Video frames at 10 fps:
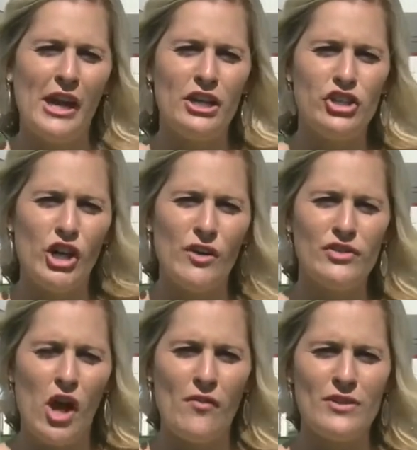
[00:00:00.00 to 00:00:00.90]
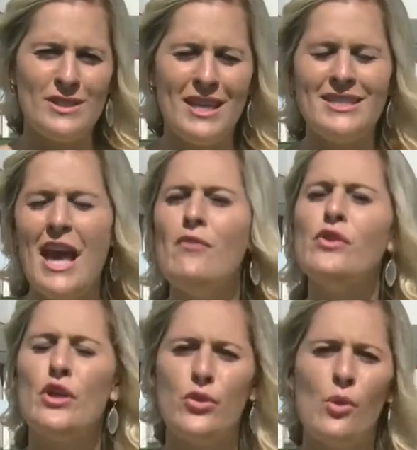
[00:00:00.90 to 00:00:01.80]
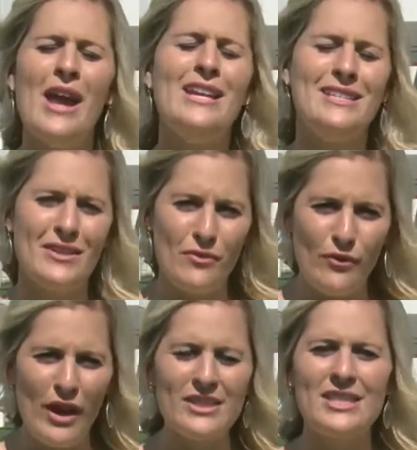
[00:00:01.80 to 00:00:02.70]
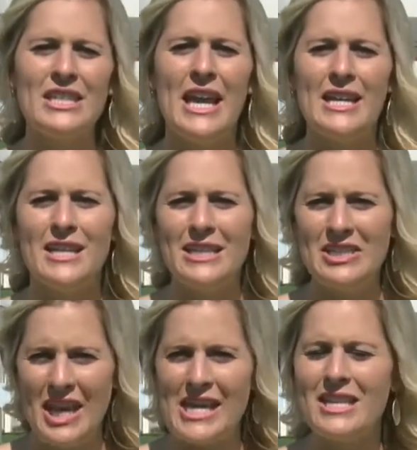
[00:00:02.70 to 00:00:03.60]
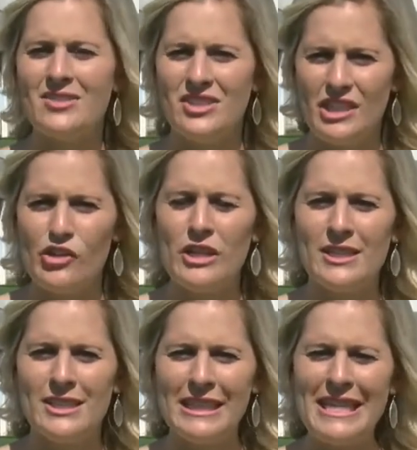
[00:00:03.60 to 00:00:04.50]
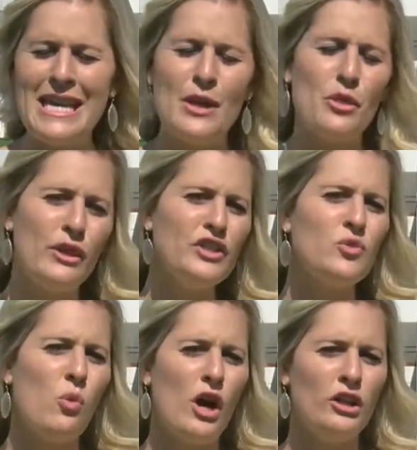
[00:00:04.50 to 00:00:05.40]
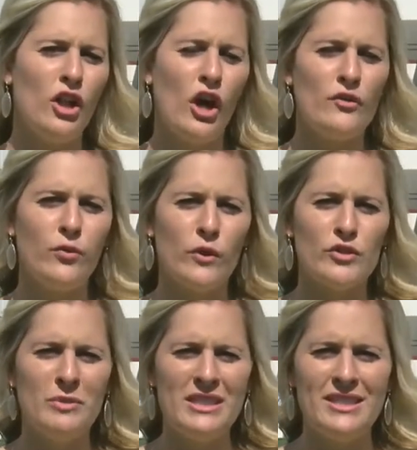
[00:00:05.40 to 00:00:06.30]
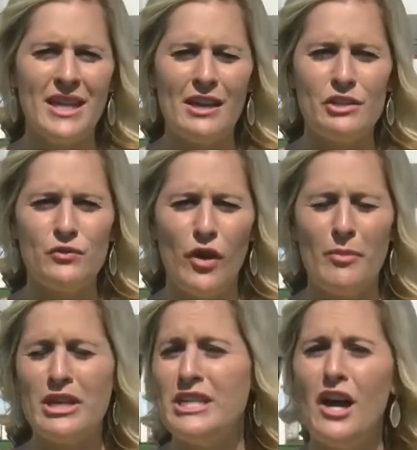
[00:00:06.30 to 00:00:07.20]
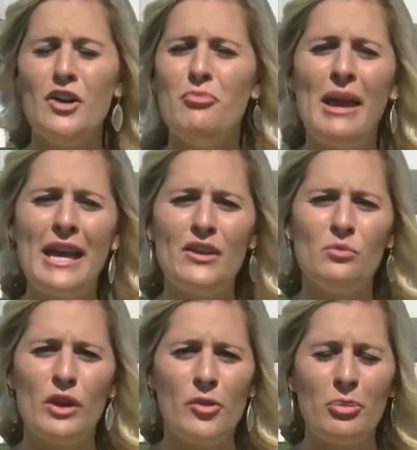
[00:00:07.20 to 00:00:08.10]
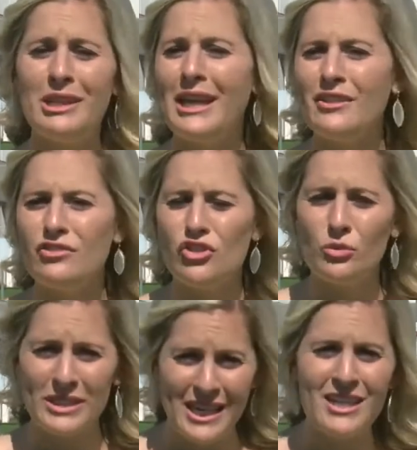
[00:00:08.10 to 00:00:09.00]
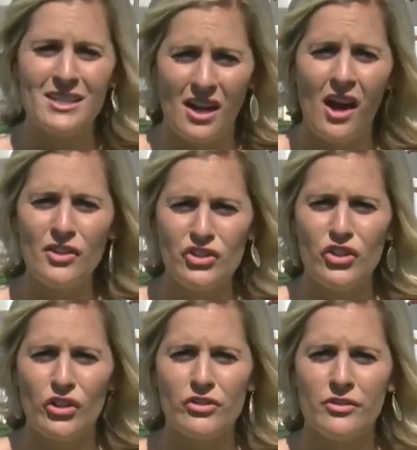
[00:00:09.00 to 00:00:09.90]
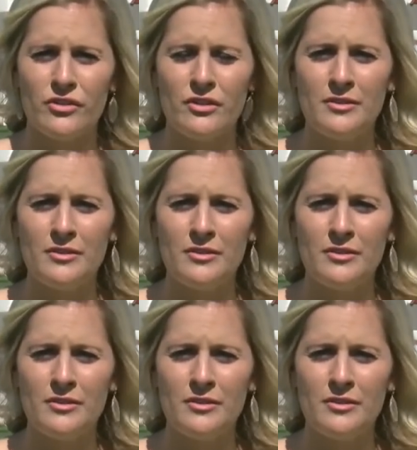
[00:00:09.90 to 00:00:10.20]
County Sheriff's Office says every threat is investigated and taken seriously. This one, law enforcement says, from a young man with plans to attend a concert.